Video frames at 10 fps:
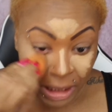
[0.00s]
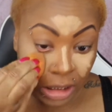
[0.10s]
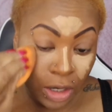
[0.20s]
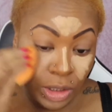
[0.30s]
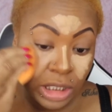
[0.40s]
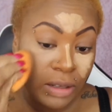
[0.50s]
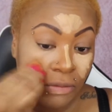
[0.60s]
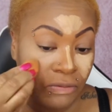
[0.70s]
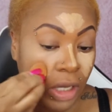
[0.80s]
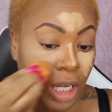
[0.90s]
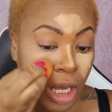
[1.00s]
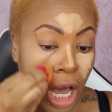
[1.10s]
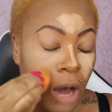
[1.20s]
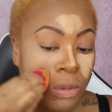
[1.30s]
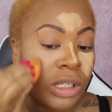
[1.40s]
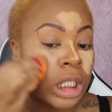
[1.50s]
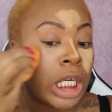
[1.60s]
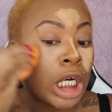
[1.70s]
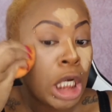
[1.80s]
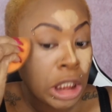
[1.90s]
me tell you something I was
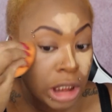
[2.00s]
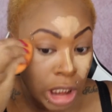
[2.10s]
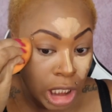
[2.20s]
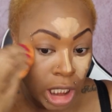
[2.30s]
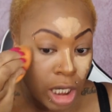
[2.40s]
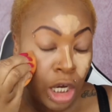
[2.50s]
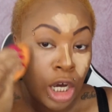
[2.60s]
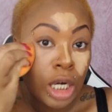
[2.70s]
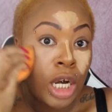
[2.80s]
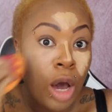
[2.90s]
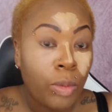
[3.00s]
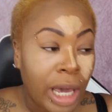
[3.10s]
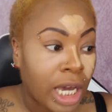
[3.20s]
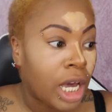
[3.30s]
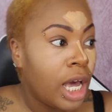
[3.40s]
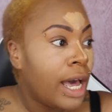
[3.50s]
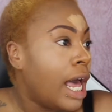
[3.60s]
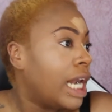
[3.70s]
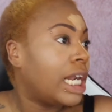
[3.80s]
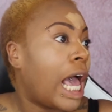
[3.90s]
glistening glowing
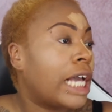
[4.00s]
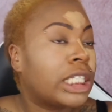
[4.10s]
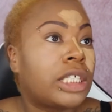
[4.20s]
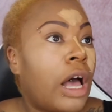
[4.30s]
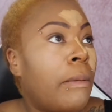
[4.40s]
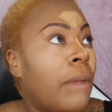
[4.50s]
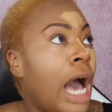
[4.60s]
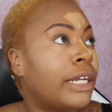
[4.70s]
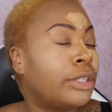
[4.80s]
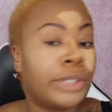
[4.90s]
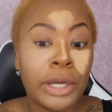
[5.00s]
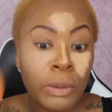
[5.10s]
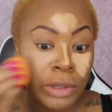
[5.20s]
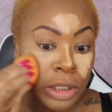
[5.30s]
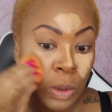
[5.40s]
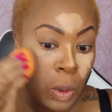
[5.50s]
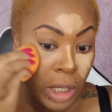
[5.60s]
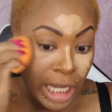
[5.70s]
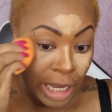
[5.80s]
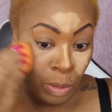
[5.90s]
like some I don't know what to
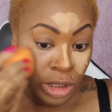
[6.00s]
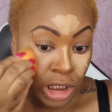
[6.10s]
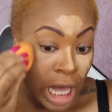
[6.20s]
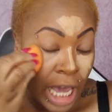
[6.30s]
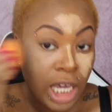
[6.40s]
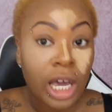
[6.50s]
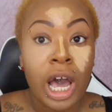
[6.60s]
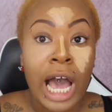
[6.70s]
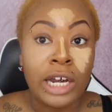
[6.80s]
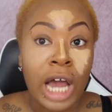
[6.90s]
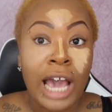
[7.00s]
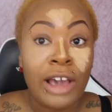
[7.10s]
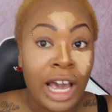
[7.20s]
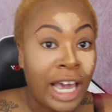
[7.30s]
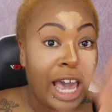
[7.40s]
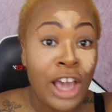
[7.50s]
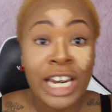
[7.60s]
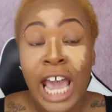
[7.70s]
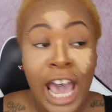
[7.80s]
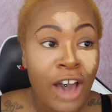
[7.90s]
call it, it was like I, I
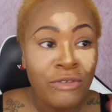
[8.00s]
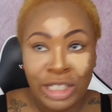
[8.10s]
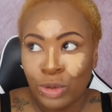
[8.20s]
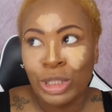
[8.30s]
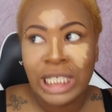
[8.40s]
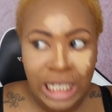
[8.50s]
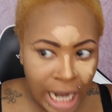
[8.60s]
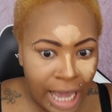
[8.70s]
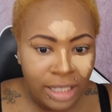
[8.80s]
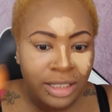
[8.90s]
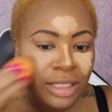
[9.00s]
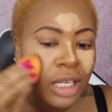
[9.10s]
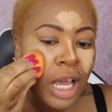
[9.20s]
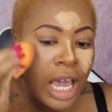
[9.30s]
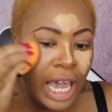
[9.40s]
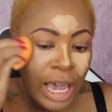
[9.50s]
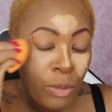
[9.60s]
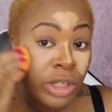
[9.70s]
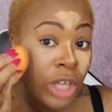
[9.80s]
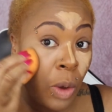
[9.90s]
in here we see all these lights it
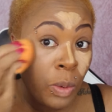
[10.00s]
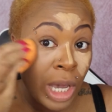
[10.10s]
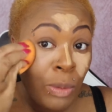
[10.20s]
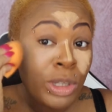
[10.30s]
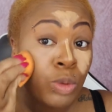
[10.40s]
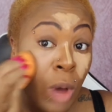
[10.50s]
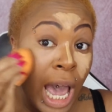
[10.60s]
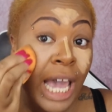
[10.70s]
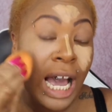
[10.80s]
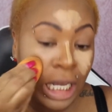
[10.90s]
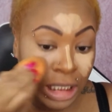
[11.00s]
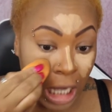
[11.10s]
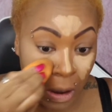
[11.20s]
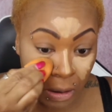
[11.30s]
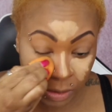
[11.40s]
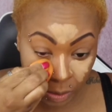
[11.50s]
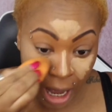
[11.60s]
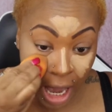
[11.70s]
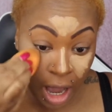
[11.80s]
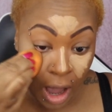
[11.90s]
was it was white I could tell it was
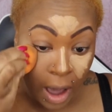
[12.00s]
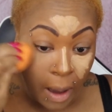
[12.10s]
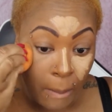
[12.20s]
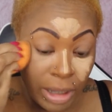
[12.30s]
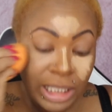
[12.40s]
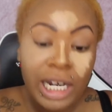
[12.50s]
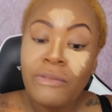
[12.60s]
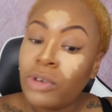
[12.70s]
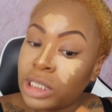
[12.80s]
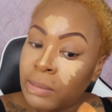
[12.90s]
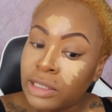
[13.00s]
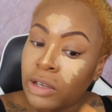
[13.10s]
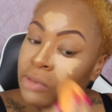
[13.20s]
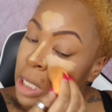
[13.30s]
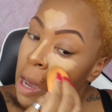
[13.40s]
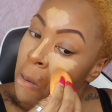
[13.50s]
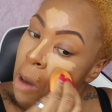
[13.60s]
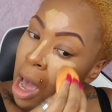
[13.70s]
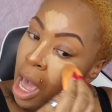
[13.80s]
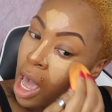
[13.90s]
white but then I thought to myself you know
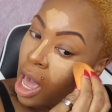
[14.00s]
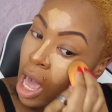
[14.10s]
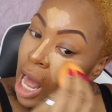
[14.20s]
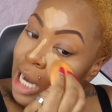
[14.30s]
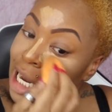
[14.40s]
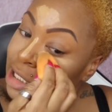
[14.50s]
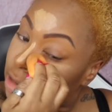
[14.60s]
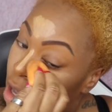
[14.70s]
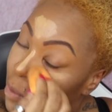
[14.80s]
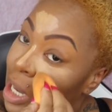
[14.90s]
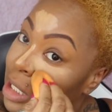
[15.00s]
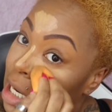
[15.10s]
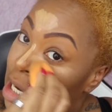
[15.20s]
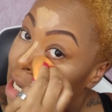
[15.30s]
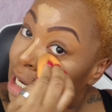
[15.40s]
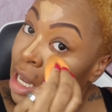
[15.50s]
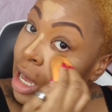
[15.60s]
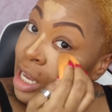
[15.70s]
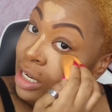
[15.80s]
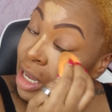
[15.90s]
what let's go in an in
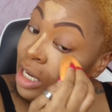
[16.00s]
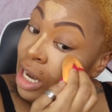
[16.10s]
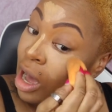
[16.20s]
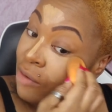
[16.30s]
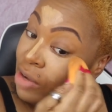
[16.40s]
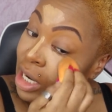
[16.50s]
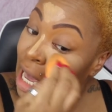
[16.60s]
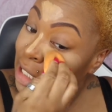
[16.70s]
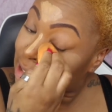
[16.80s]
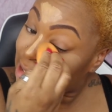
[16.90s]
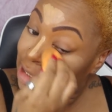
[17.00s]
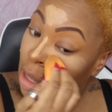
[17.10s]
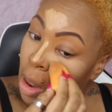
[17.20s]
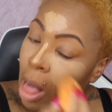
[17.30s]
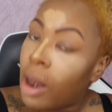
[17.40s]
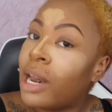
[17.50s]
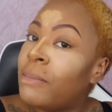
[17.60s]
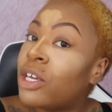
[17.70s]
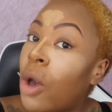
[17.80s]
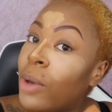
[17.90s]
a in a in a other lightings let
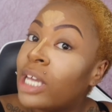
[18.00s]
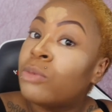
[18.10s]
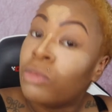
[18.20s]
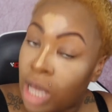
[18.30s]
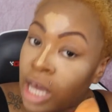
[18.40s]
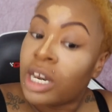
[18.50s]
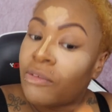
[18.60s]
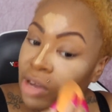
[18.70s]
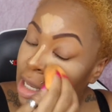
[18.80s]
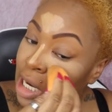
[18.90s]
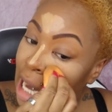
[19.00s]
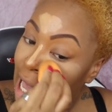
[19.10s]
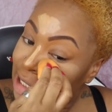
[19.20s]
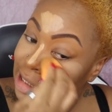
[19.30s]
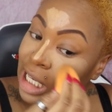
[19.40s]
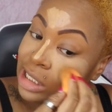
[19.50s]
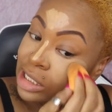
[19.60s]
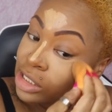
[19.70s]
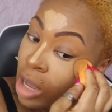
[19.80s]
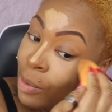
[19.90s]
me go in another light
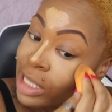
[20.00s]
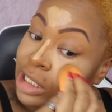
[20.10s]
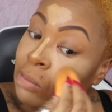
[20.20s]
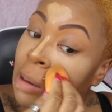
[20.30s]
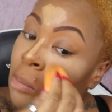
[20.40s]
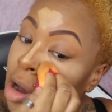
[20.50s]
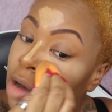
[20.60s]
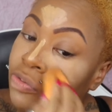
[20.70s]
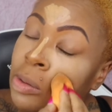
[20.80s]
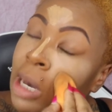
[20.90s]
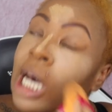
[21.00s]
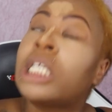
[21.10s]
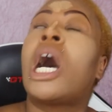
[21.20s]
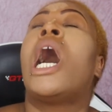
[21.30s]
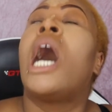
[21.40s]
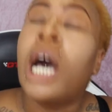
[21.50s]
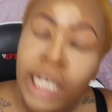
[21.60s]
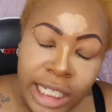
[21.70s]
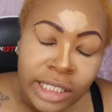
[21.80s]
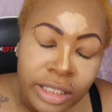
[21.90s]
setting so i went into my bathroom and
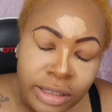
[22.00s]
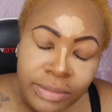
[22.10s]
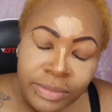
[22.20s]
honeys